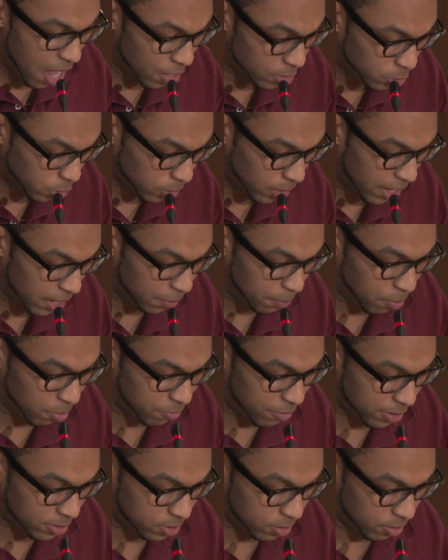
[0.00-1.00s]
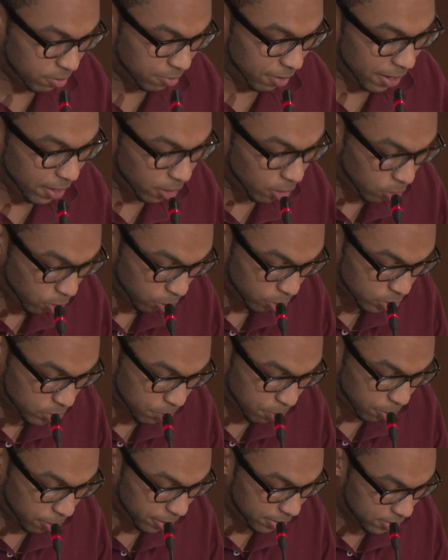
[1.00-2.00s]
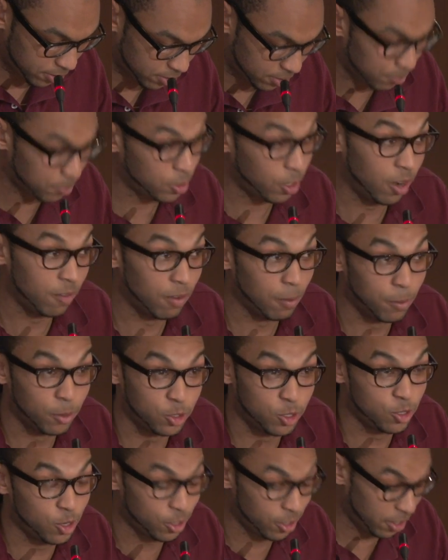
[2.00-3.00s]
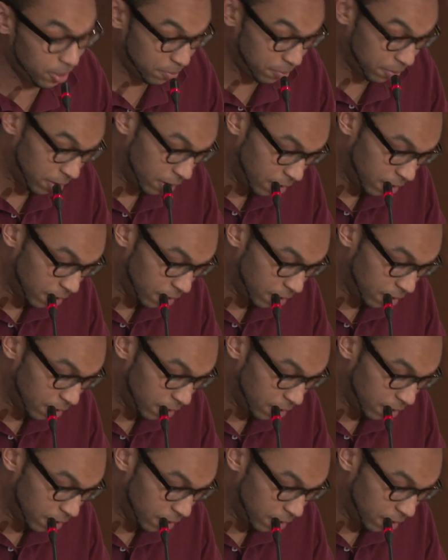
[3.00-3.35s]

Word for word: also like Professor Vaillancourt's points. I'm sorry if I butchered your name.